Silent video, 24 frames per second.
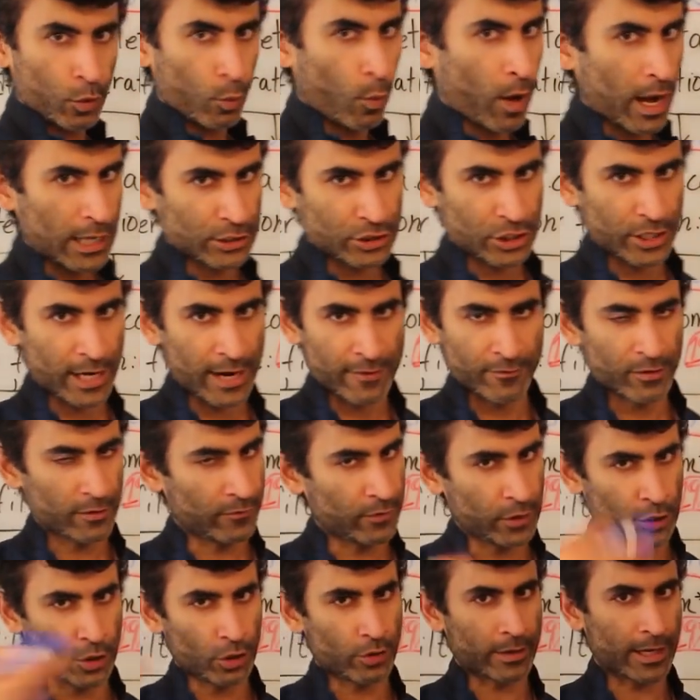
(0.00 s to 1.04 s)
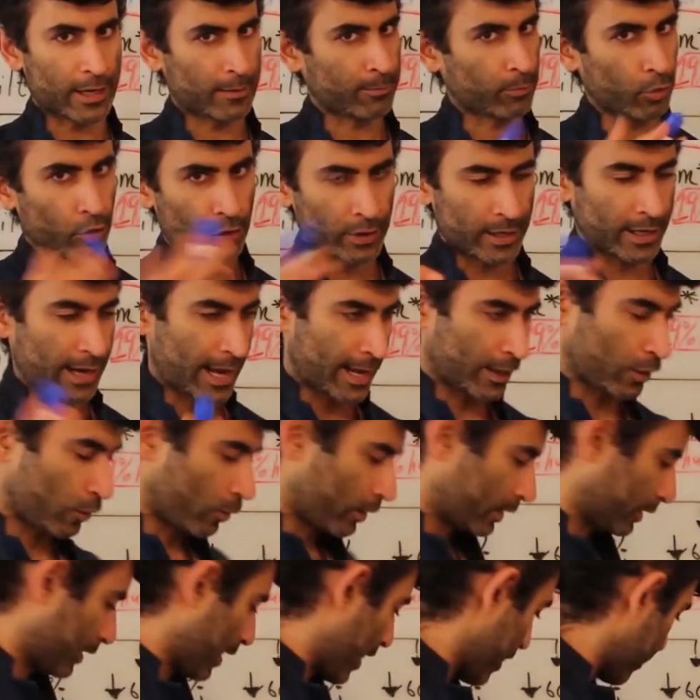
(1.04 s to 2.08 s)
who are watching every video get bored, and I don't
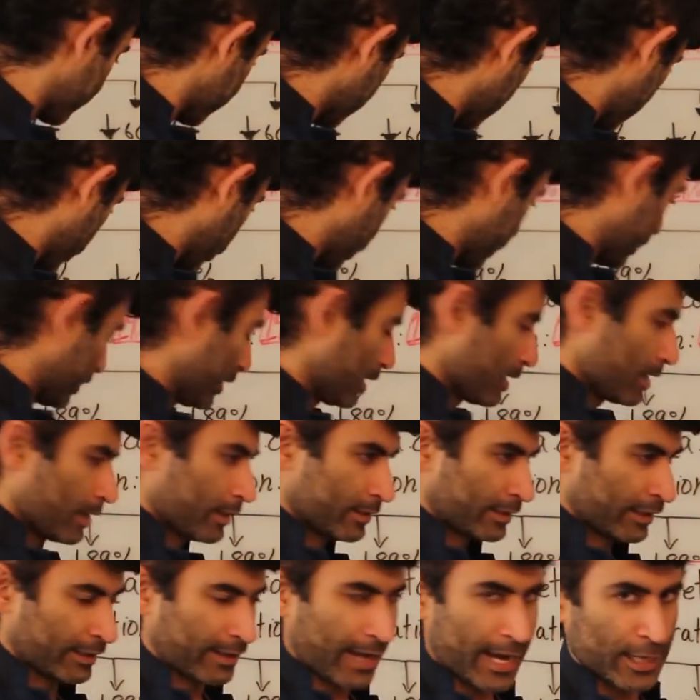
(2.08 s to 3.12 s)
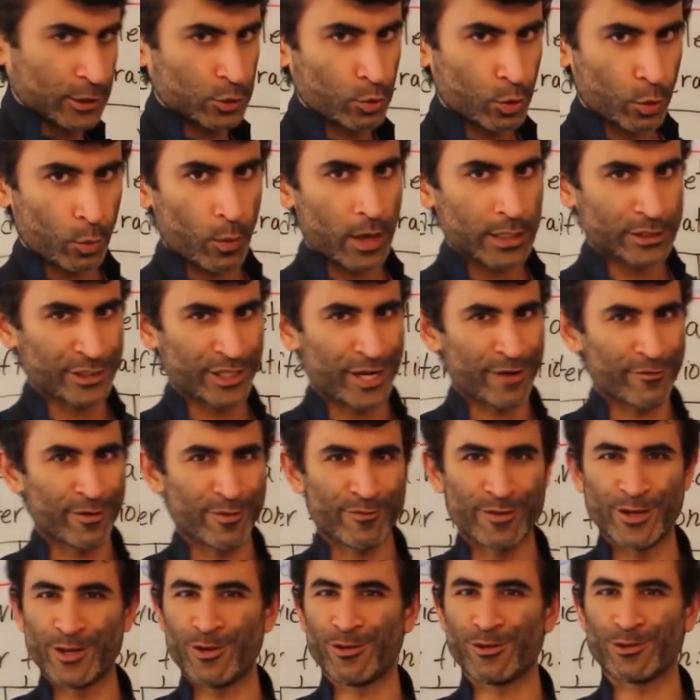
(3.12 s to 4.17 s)
want that. I want the guys who are watching every
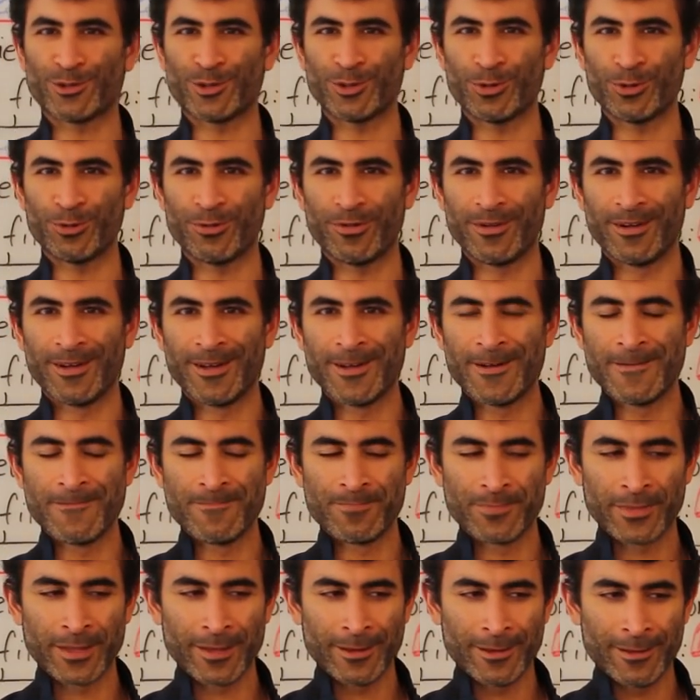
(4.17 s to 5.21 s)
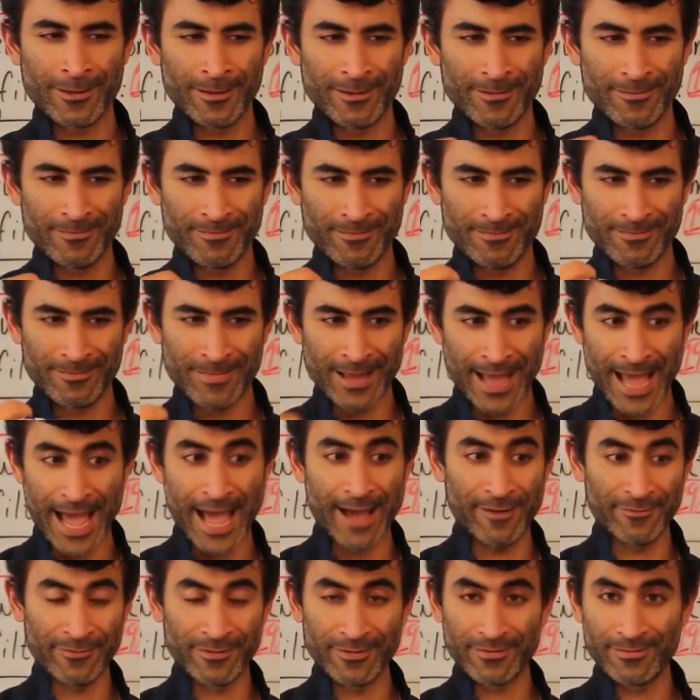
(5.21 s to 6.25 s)
video to
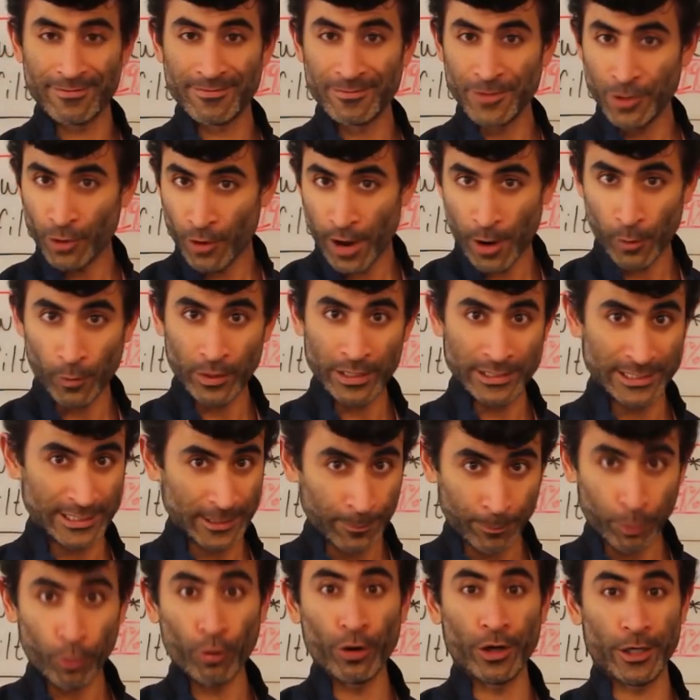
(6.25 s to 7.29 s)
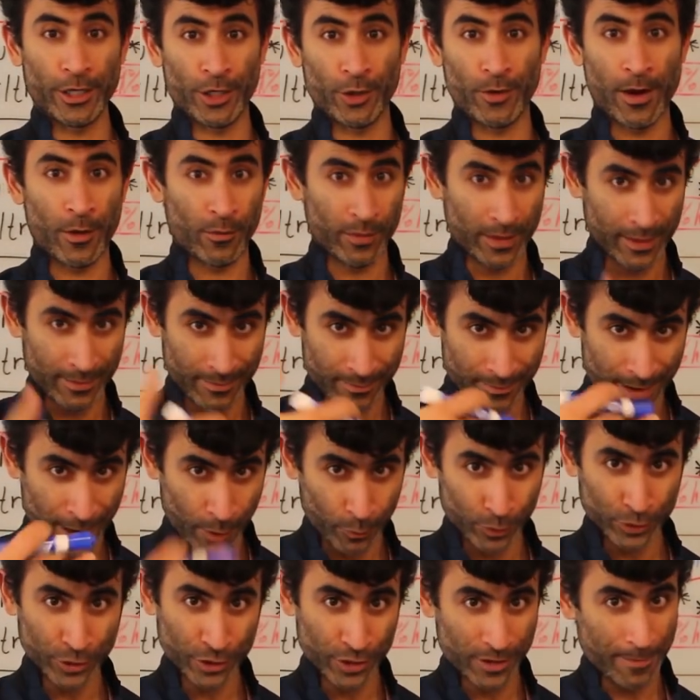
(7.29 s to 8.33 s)
have, you know, I want to support you. I want, to, I
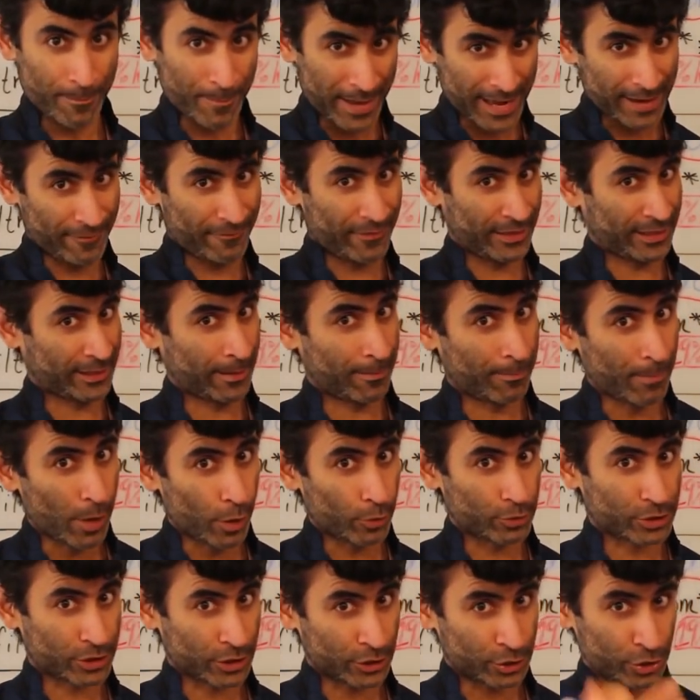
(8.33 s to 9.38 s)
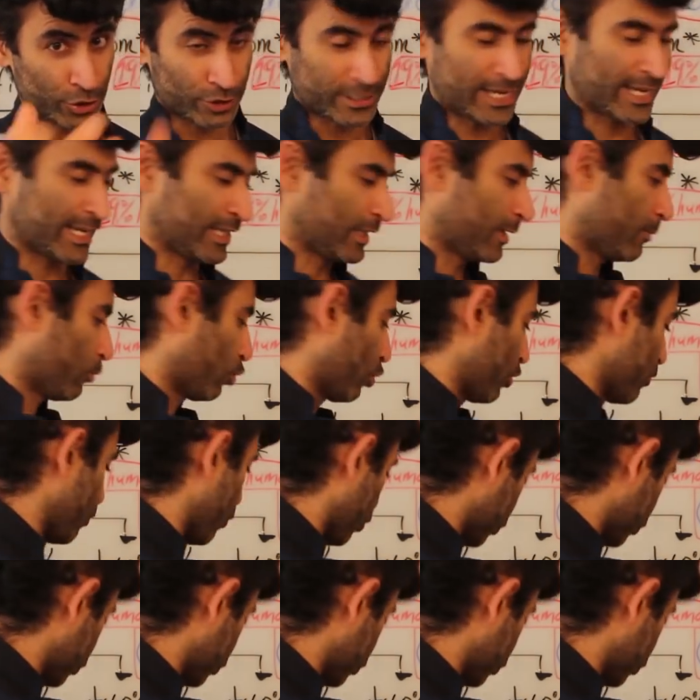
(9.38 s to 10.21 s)
want you to benefit the most because you're taking the more,